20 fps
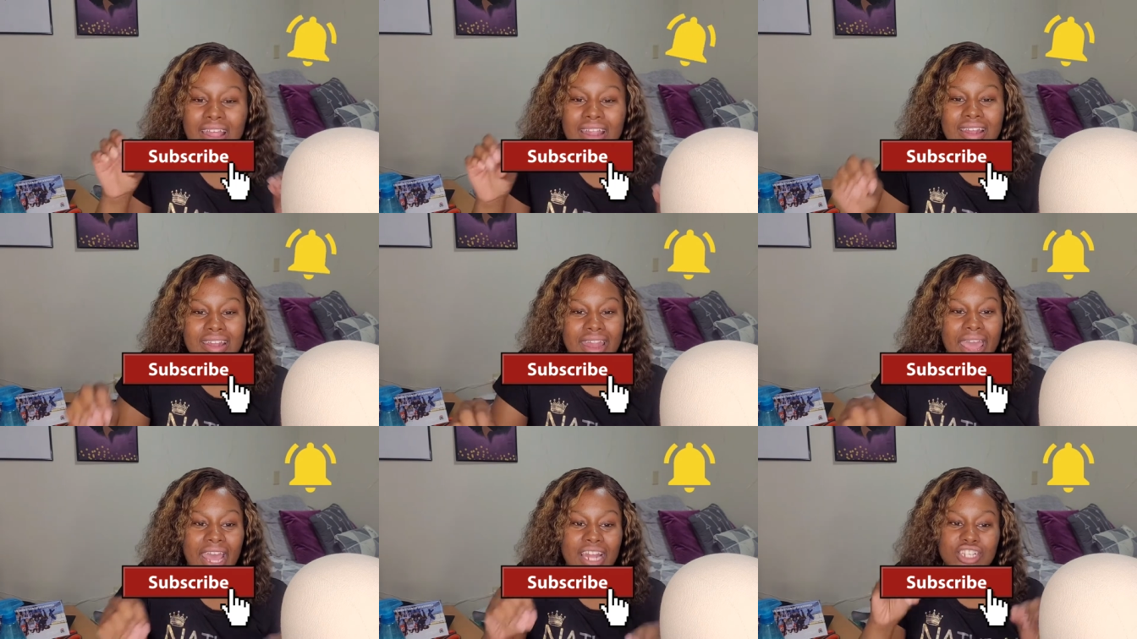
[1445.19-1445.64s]

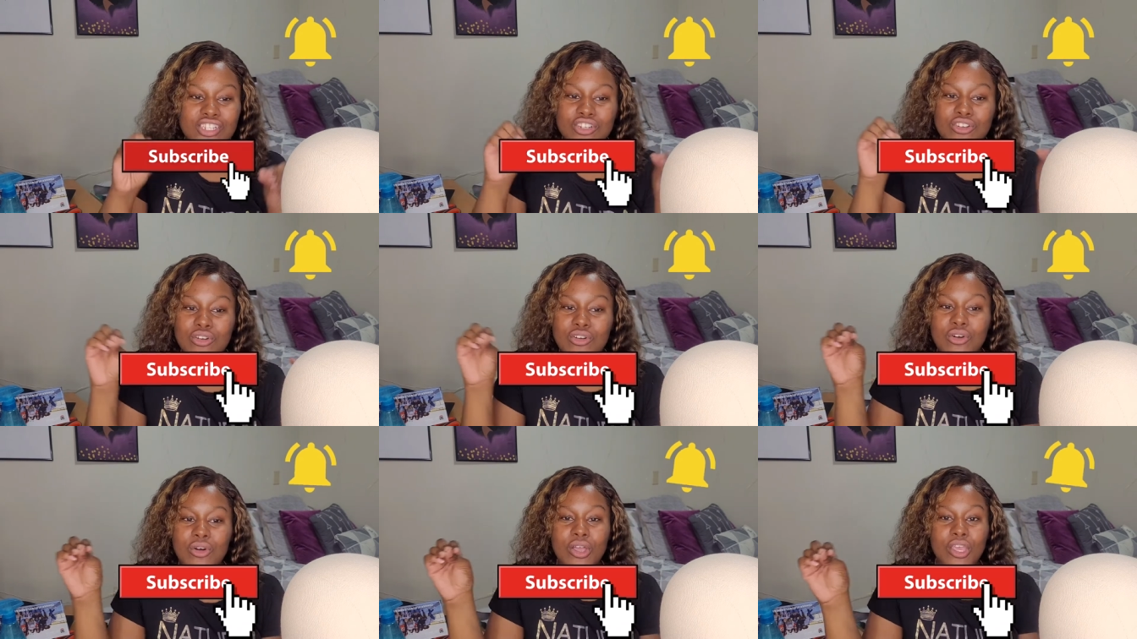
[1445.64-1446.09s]

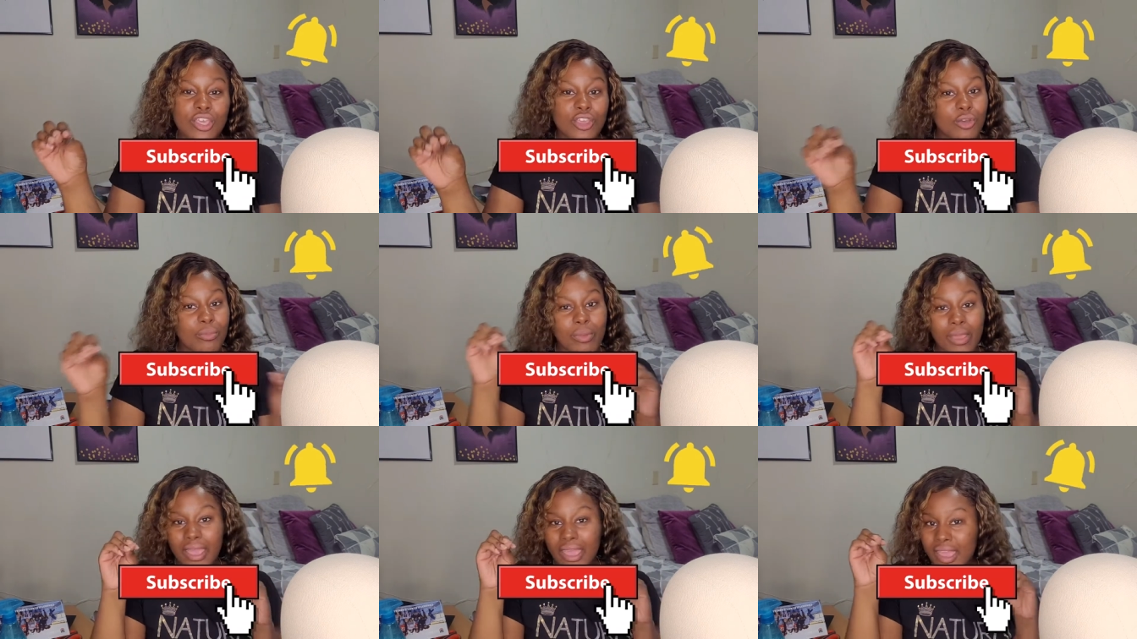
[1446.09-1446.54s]
natural
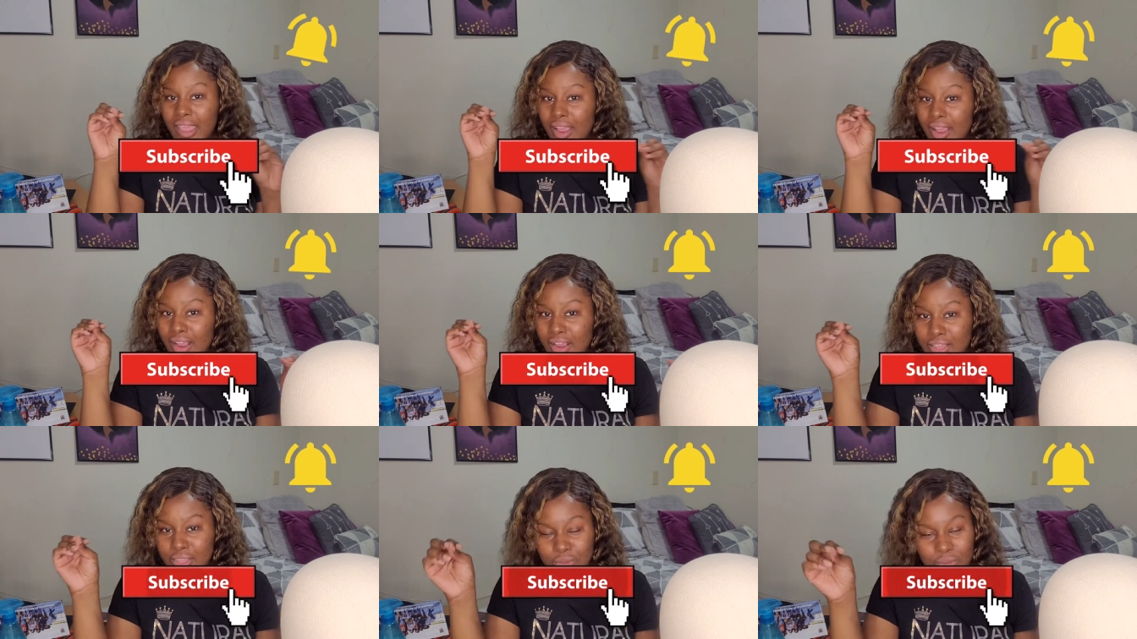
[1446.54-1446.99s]
human
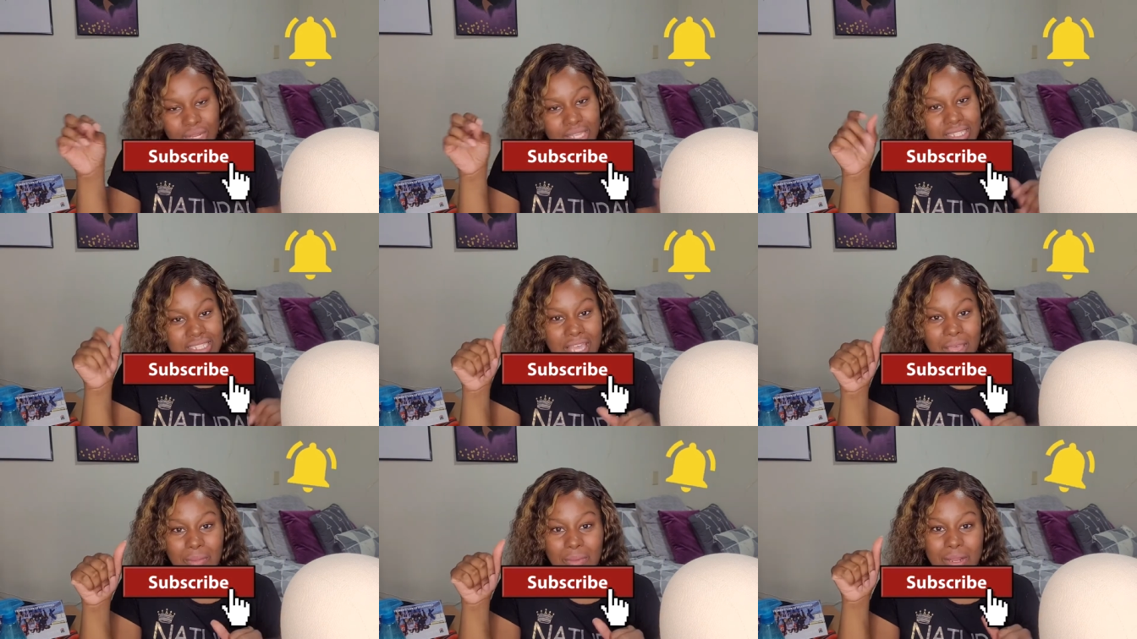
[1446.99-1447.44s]
hair
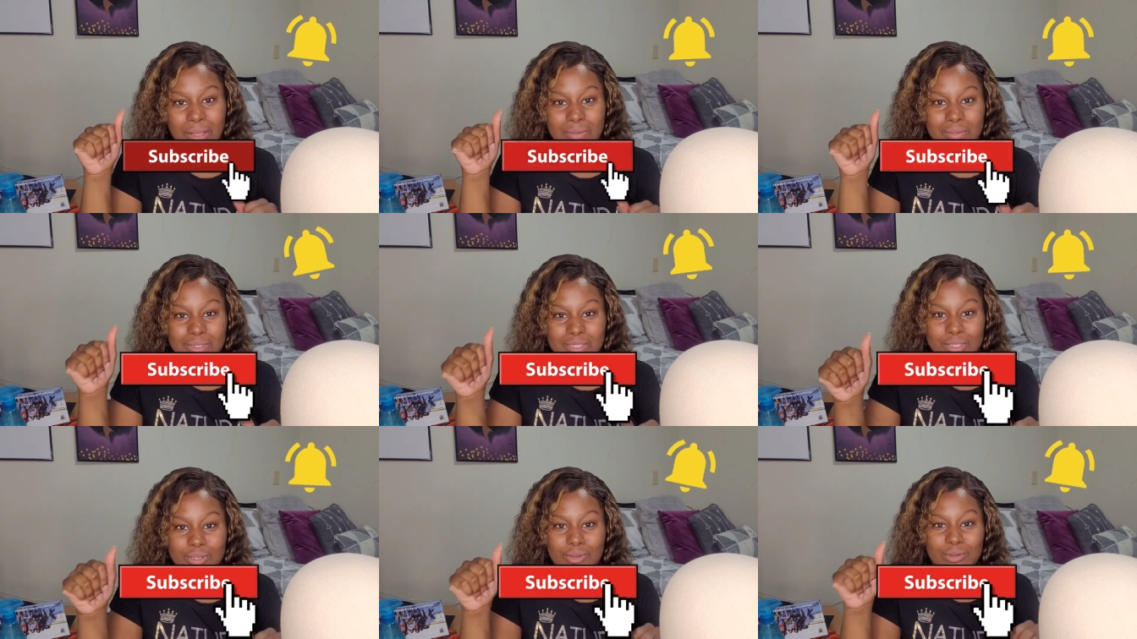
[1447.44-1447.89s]
units coming up
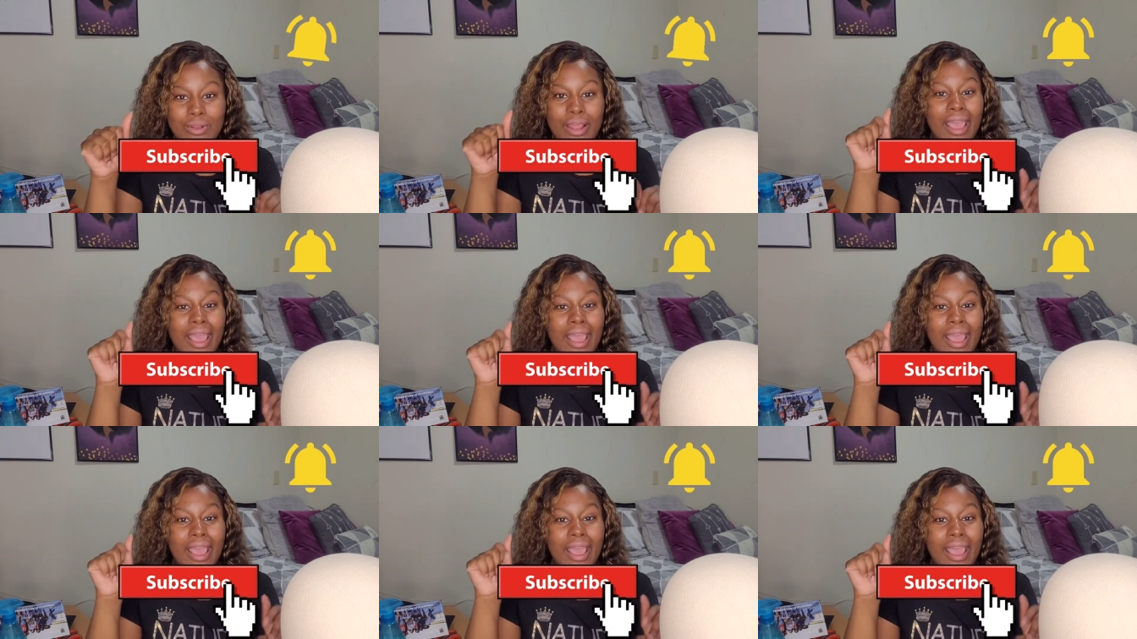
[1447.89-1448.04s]
soon.